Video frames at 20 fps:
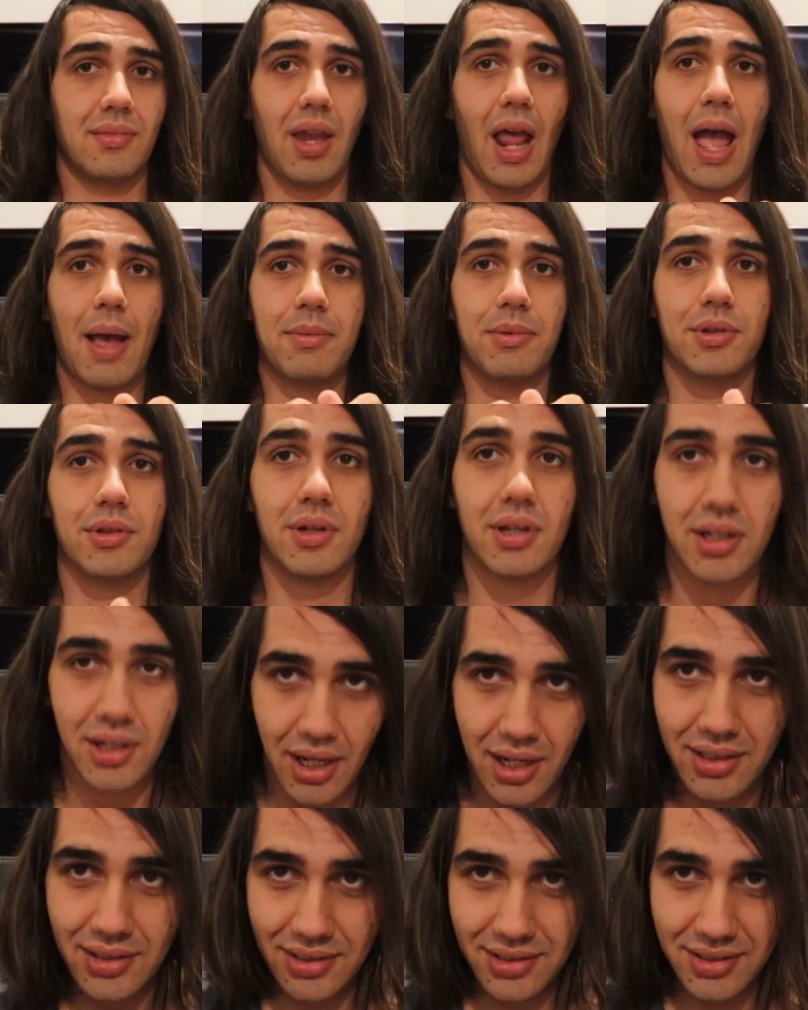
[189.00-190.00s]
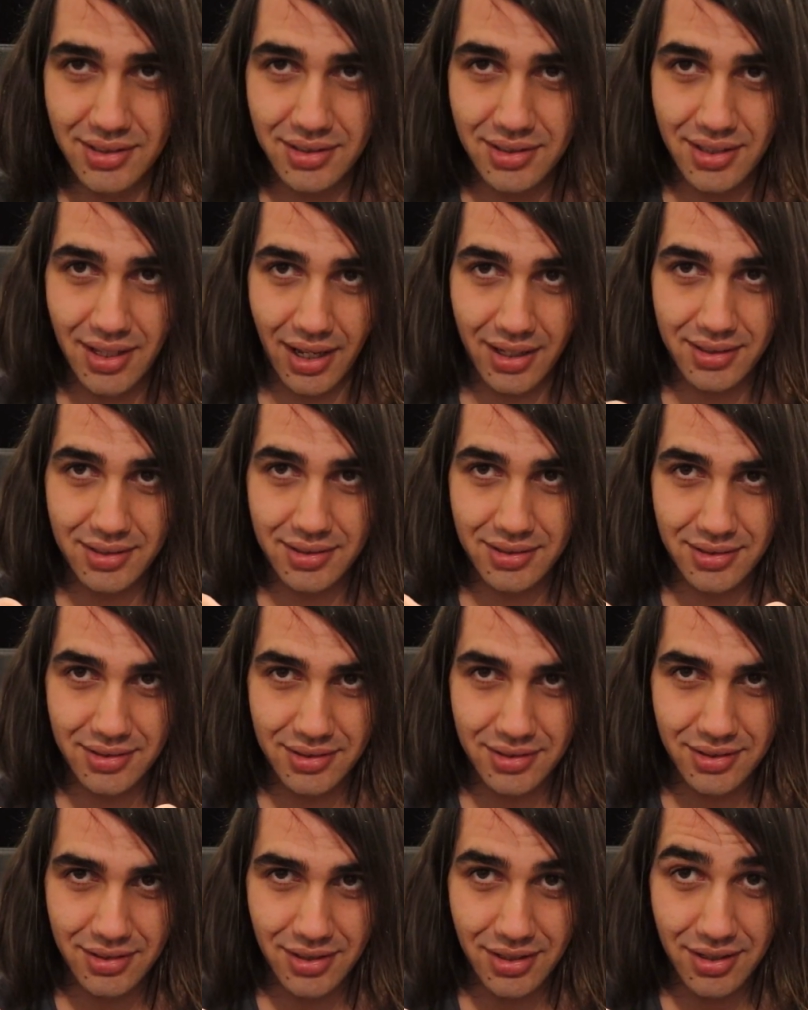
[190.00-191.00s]
I'm sorry, I needed that
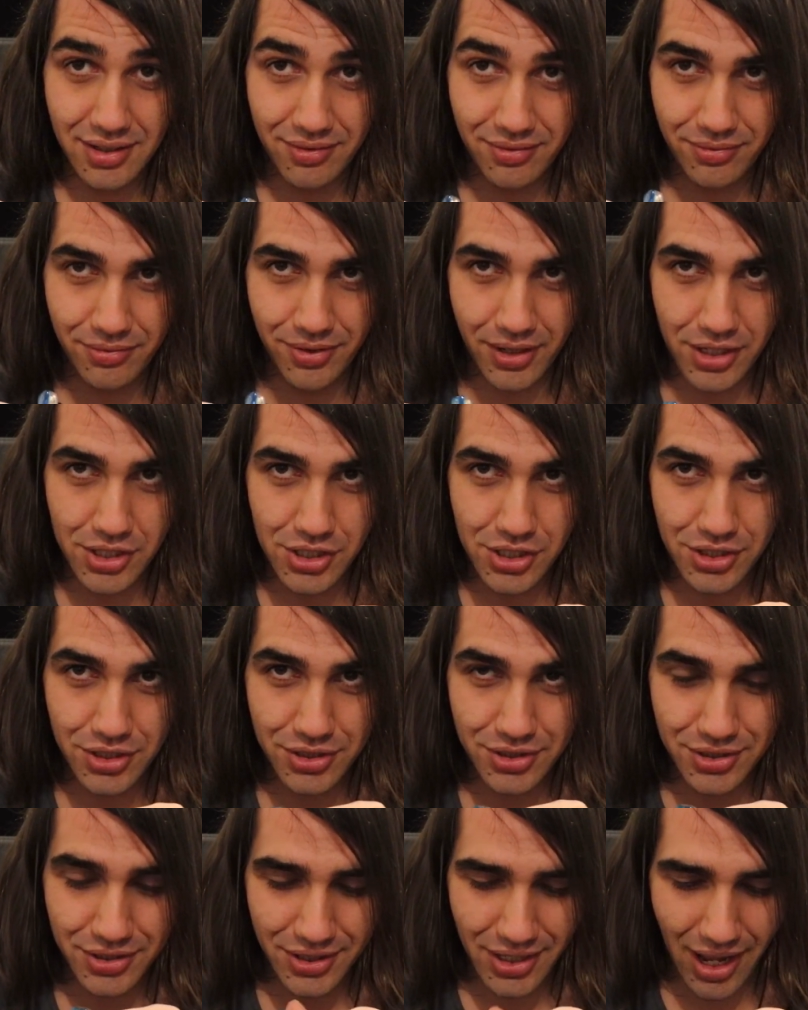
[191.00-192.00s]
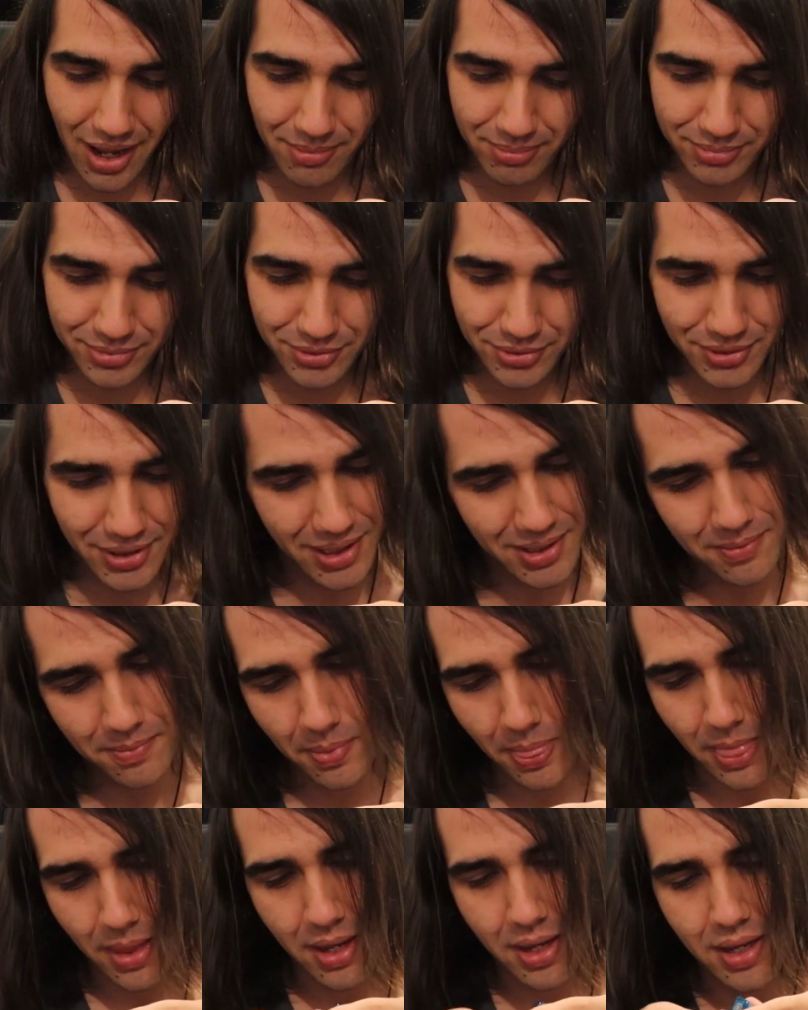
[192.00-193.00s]
fresh up today.
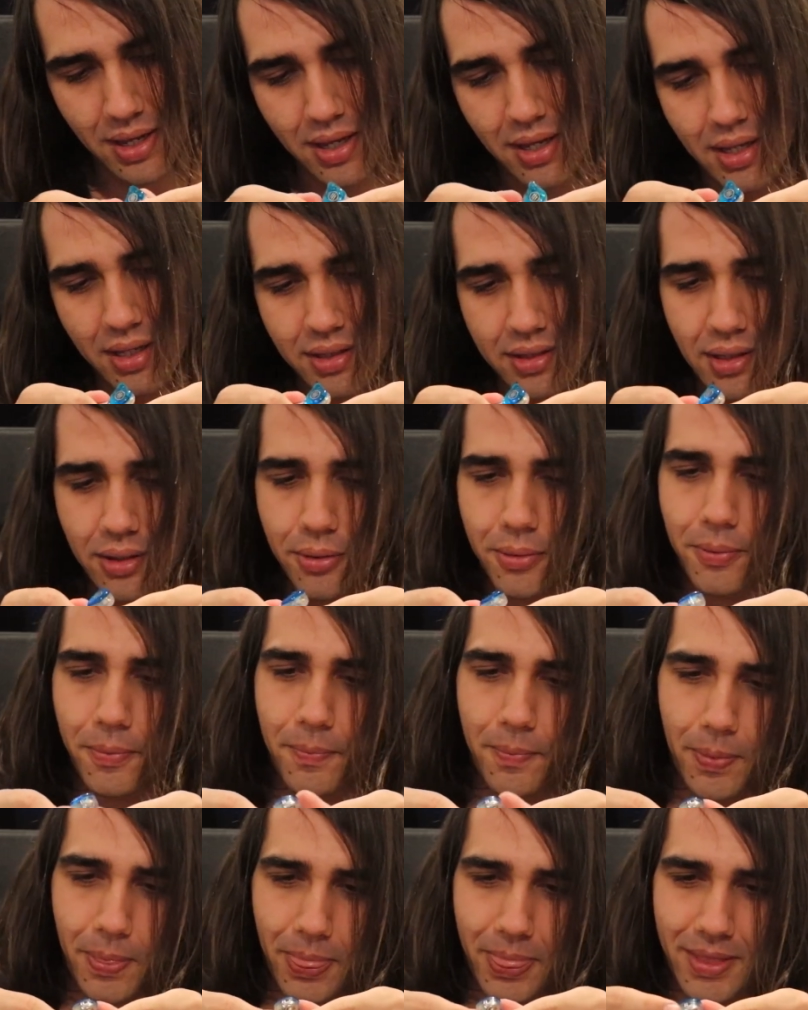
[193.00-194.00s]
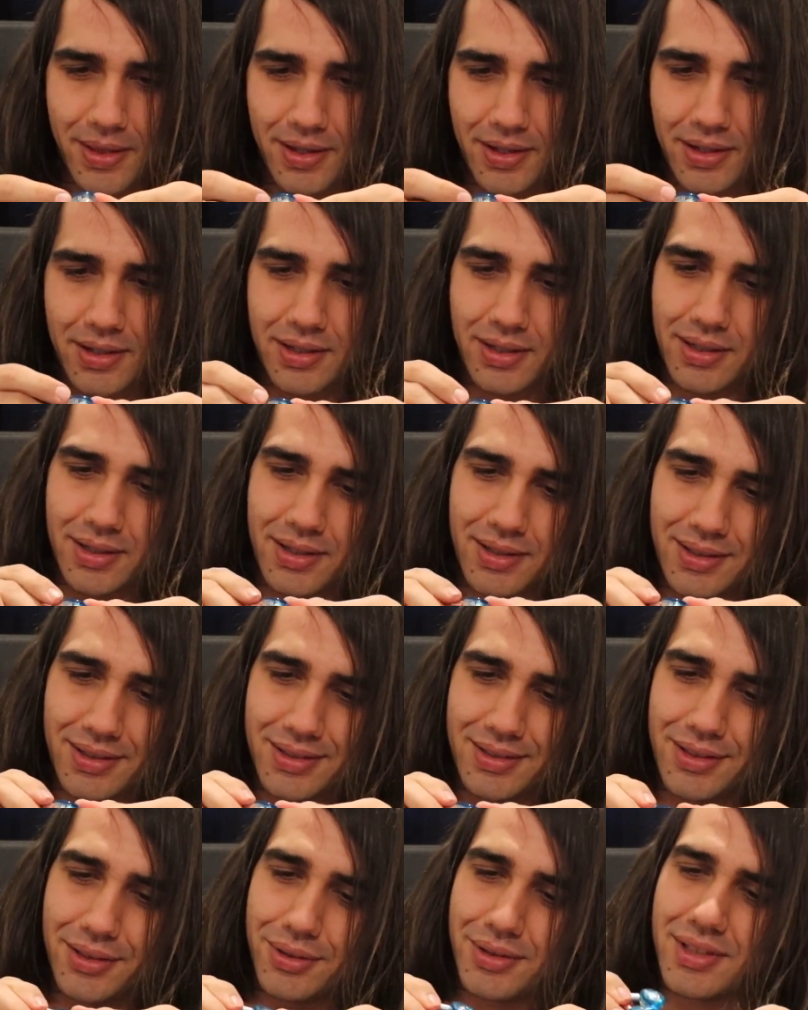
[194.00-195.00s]
So
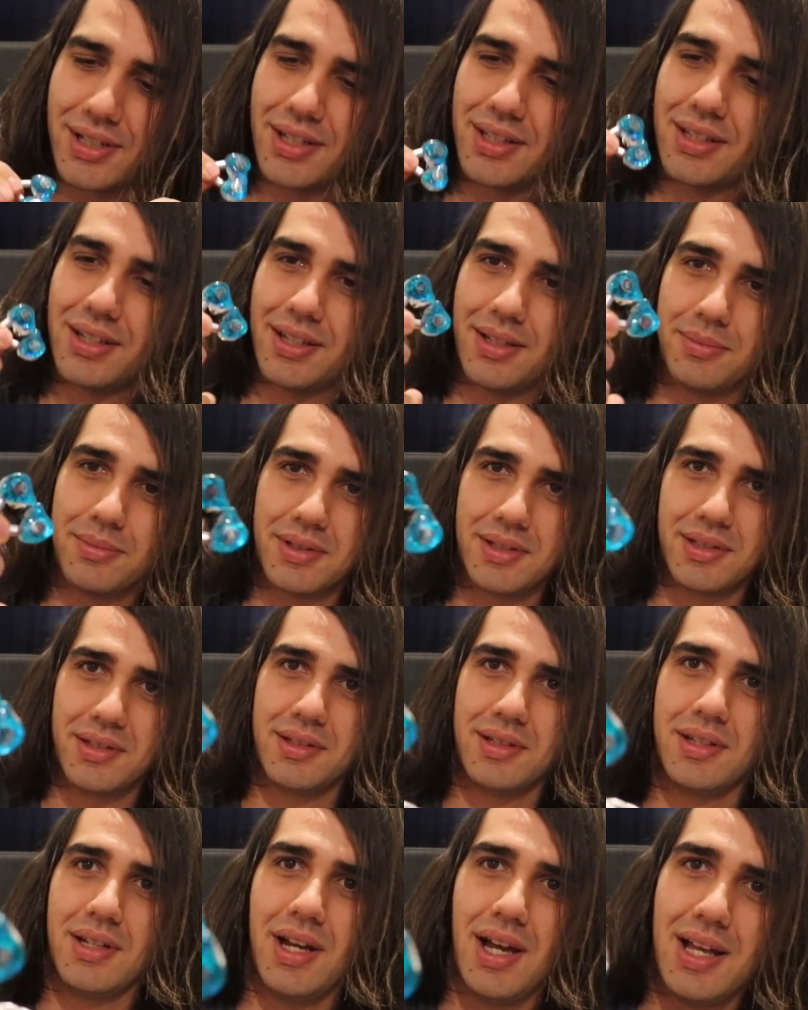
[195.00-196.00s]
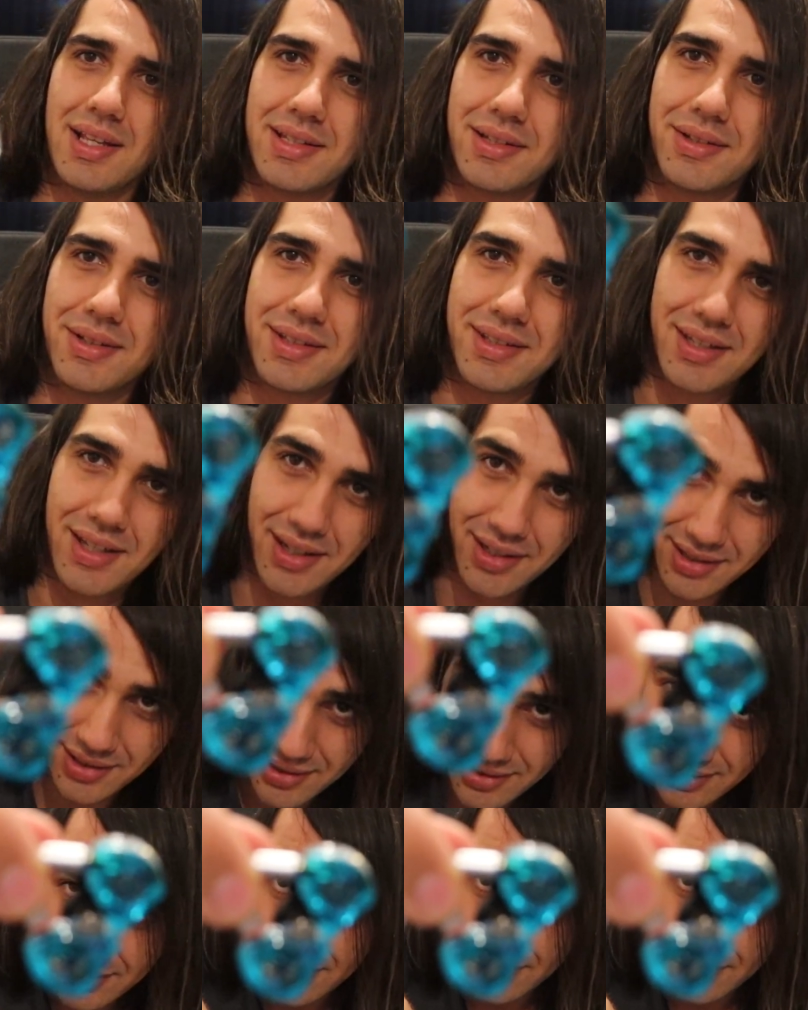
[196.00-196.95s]
those are the EMs. As I was saying,